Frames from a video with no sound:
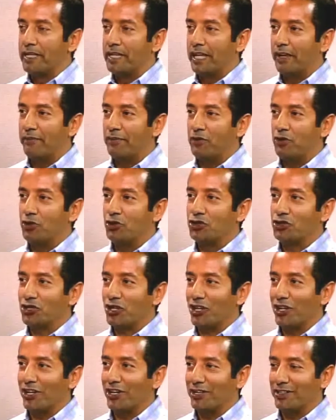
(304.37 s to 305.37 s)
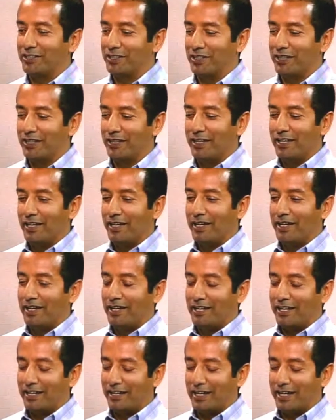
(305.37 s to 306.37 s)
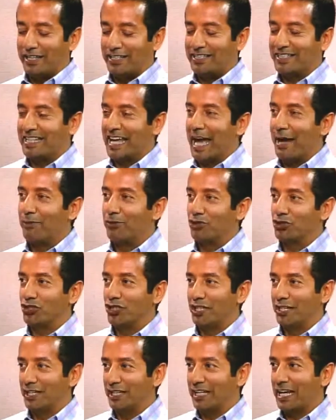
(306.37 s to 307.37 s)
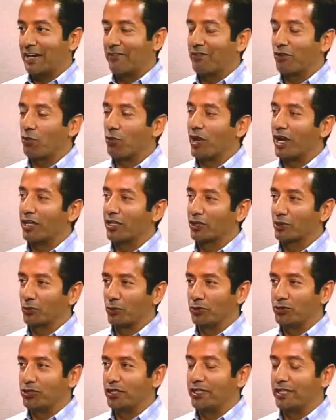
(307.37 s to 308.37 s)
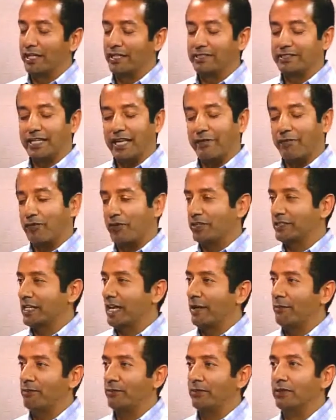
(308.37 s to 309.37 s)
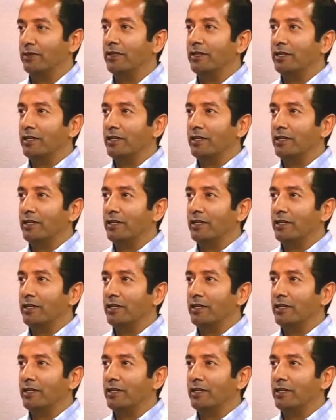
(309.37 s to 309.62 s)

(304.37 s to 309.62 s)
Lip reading: if you start establishing a kind of a regular routine, like say for example,